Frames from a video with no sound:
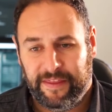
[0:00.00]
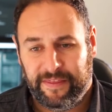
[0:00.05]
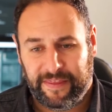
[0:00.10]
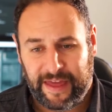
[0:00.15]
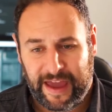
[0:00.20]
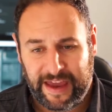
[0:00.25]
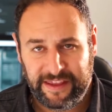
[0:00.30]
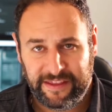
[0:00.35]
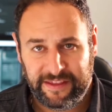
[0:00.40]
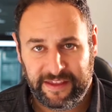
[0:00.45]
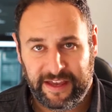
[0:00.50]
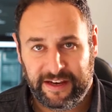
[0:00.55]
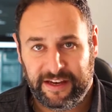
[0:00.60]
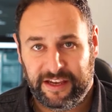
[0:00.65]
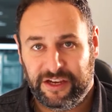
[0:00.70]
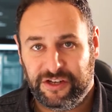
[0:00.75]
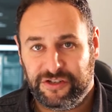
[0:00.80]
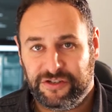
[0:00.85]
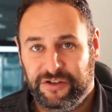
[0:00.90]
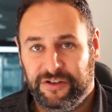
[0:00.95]
They then
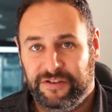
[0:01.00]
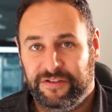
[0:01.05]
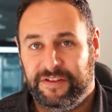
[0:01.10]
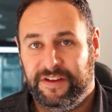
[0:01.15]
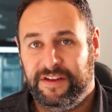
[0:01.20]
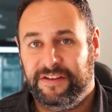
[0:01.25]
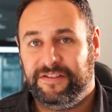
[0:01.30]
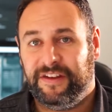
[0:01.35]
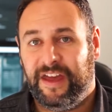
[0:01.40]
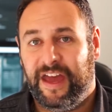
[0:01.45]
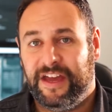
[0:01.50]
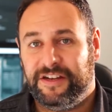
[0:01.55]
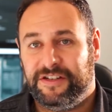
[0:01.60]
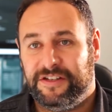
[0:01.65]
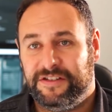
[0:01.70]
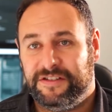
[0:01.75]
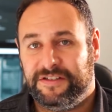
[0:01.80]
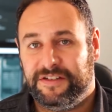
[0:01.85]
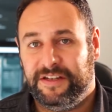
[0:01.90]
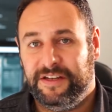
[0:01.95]
issued this
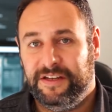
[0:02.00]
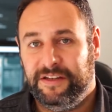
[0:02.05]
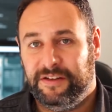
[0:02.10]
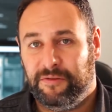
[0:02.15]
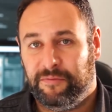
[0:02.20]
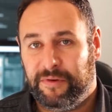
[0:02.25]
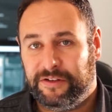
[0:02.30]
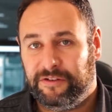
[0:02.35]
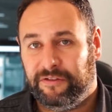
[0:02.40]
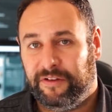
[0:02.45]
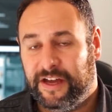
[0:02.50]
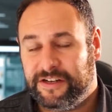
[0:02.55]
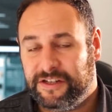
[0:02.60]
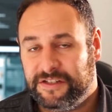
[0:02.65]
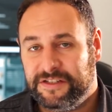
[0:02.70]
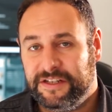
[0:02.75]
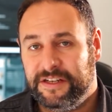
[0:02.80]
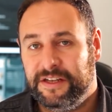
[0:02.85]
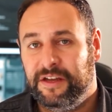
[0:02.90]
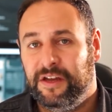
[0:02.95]
agency, the rental
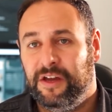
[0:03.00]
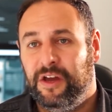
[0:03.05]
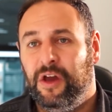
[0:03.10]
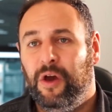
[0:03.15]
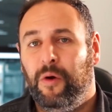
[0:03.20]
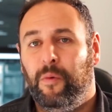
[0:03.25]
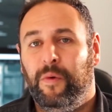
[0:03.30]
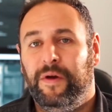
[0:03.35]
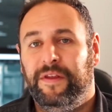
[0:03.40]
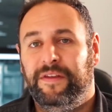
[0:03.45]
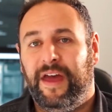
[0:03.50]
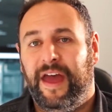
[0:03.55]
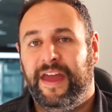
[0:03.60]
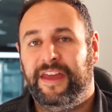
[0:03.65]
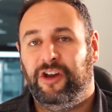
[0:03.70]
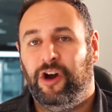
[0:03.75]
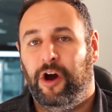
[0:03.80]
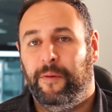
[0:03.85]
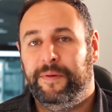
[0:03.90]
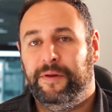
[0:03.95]
agency, with
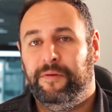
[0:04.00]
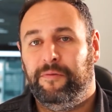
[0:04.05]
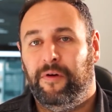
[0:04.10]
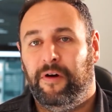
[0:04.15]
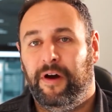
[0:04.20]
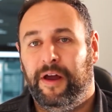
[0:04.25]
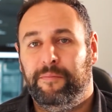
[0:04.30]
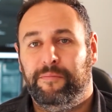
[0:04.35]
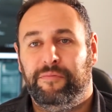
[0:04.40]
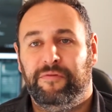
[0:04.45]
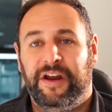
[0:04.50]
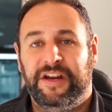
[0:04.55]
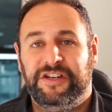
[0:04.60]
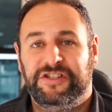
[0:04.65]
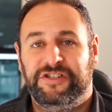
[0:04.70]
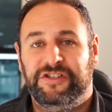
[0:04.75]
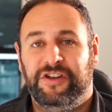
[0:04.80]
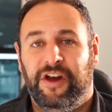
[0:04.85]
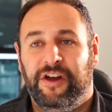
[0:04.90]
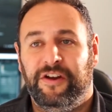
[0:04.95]
a copyright
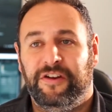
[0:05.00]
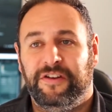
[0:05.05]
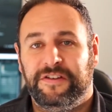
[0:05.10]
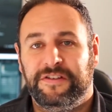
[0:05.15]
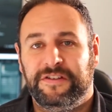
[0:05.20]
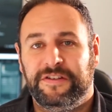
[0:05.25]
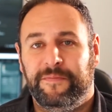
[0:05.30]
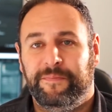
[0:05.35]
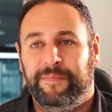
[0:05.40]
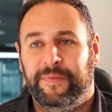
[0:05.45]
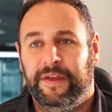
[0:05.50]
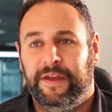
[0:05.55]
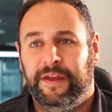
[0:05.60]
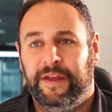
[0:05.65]
breach notice.